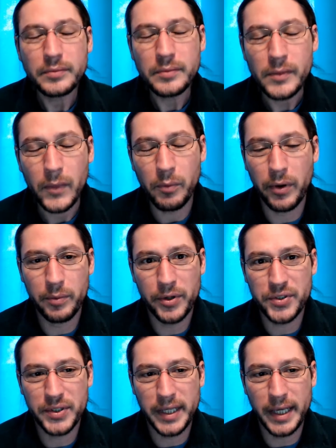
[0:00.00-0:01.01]

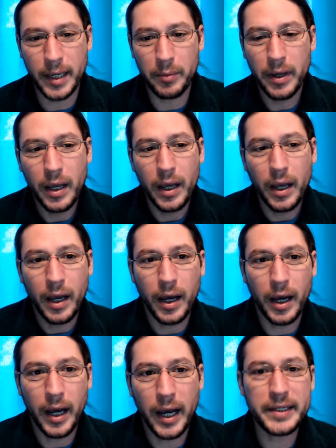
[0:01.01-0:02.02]
purchase the game.
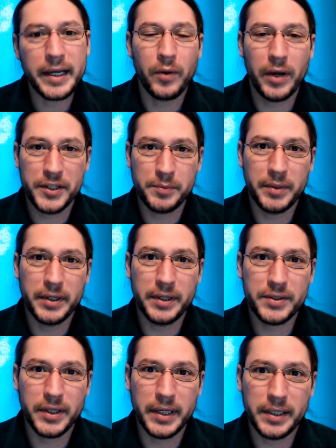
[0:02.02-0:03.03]
I digress, but it's
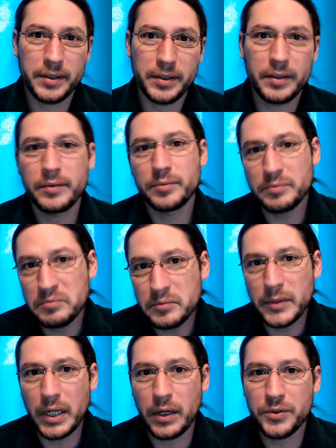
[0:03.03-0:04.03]
like,
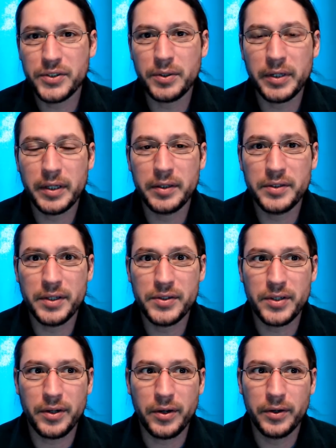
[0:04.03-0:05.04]
you know, just something to
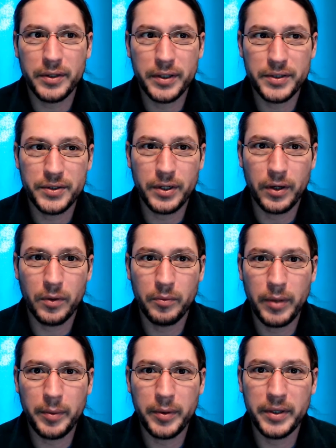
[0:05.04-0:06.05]
consider is, you know,
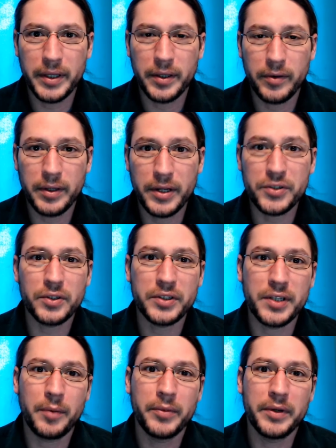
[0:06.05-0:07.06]
maybe the initial
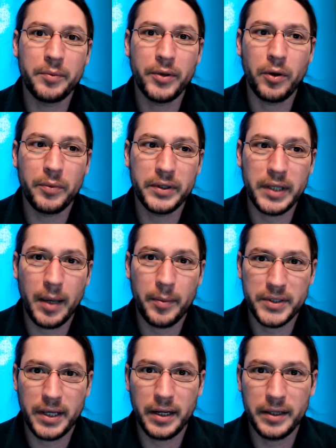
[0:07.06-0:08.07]
excitement can be opening the
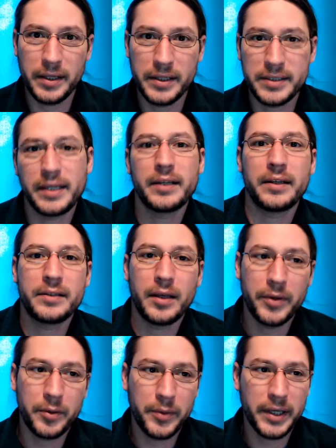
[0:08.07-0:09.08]
habitat, and then the second
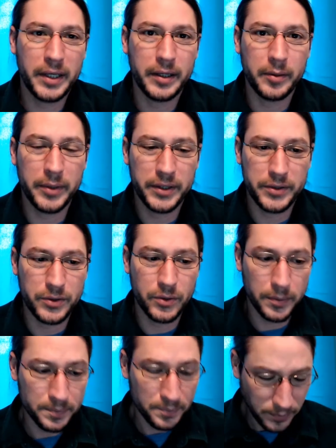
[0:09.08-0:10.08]
excitement can be getting them at the store.
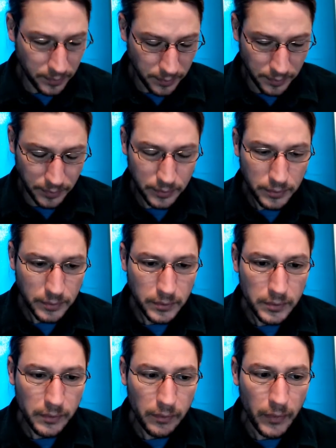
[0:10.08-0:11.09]

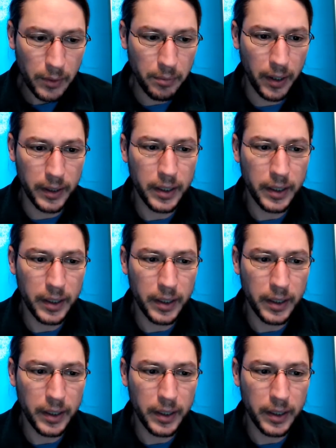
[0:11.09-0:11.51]
But